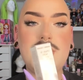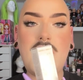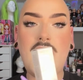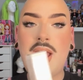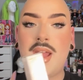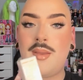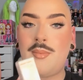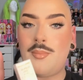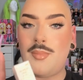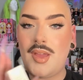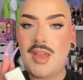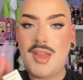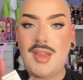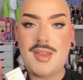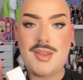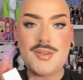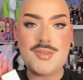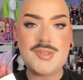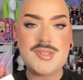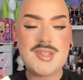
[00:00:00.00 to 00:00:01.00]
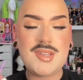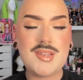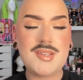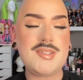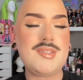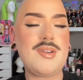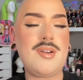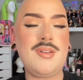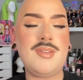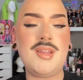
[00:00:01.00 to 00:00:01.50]
I may use
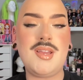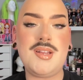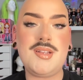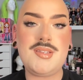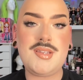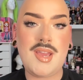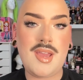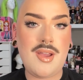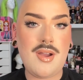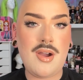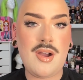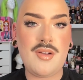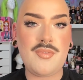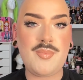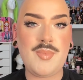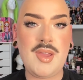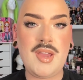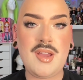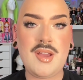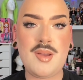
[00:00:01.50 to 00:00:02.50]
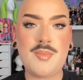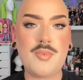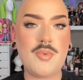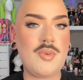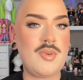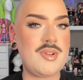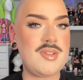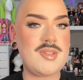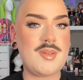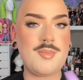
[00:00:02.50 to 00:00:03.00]
this on like day off makeup
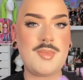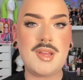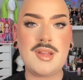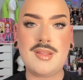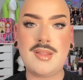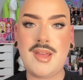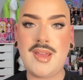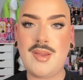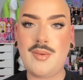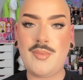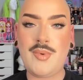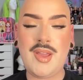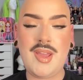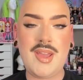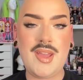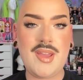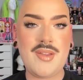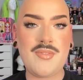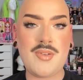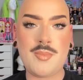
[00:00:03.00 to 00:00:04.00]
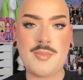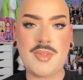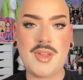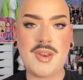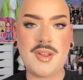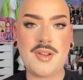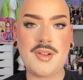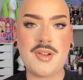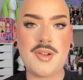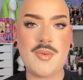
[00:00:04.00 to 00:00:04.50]
or something lightweight if I'm
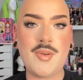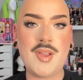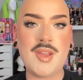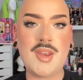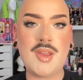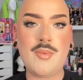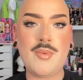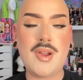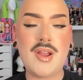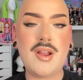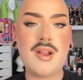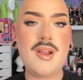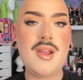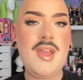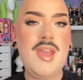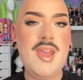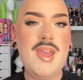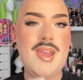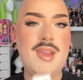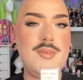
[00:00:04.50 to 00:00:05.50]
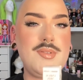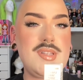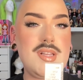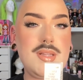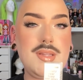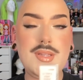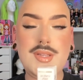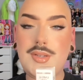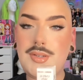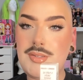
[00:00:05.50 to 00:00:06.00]
planning on going anywhere. It was a
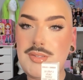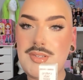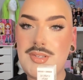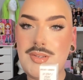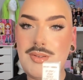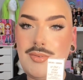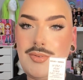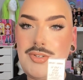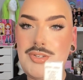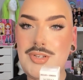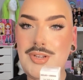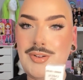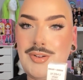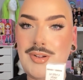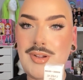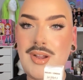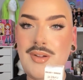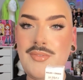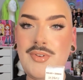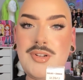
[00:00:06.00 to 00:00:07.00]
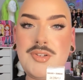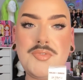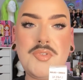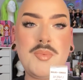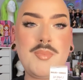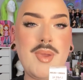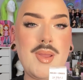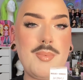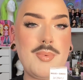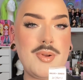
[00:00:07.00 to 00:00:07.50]
little too sheer coverage for
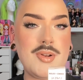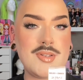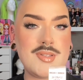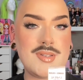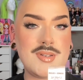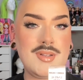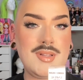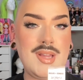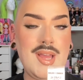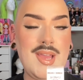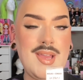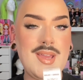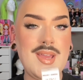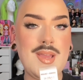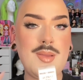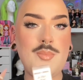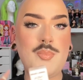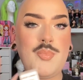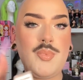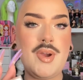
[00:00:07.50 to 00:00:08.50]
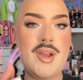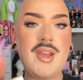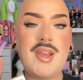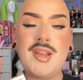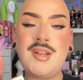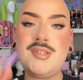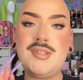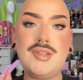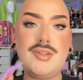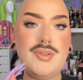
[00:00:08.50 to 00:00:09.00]
my personal liking, but
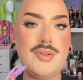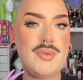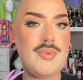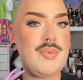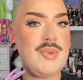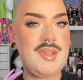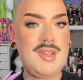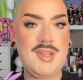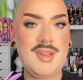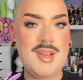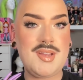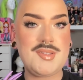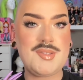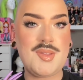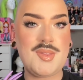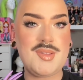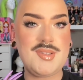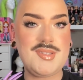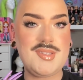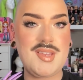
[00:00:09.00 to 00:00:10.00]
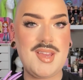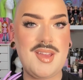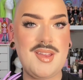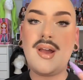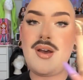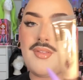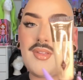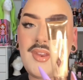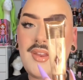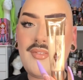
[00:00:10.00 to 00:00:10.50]
it did look really nice on the skin.
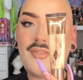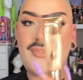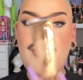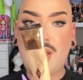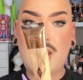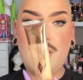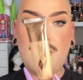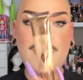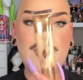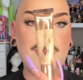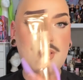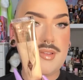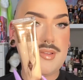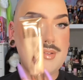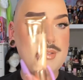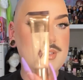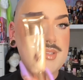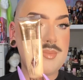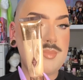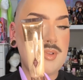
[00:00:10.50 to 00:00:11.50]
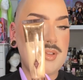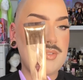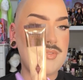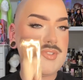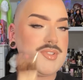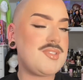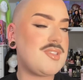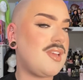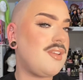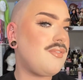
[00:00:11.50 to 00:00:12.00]
Now that I've found and used the
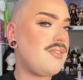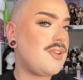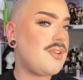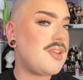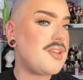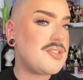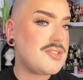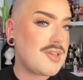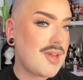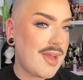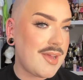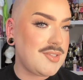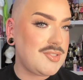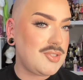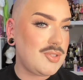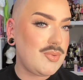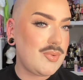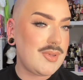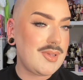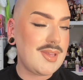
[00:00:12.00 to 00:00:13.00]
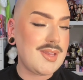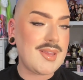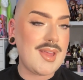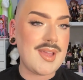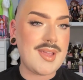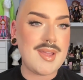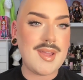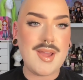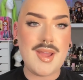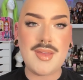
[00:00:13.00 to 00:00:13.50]
Beautiful Skin foundation, I do really
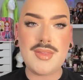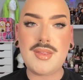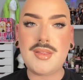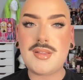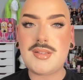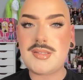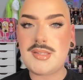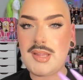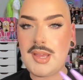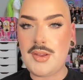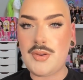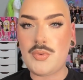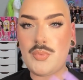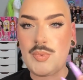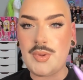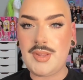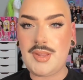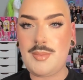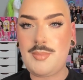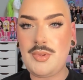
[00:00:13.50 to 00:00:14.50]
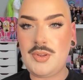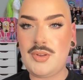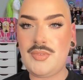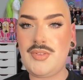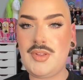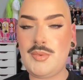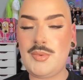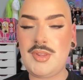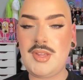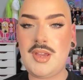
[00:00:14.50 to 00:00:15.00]
like it. I think this layered really
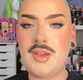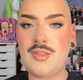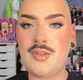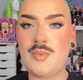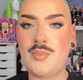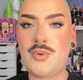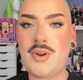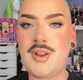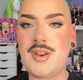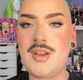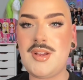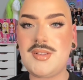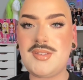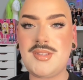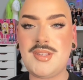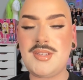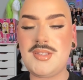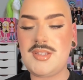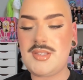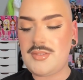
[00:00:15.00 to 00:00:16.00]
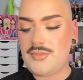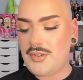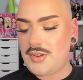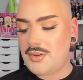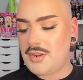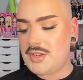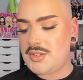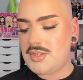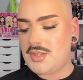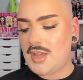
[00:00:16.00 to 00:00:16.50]
beautifully with the other products. This is a
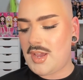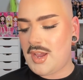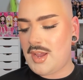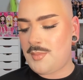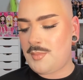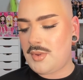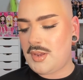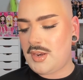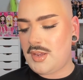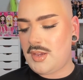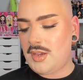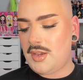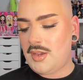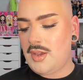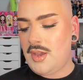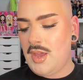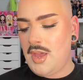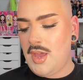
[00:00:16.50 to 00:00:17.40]
foundation that I'm gonna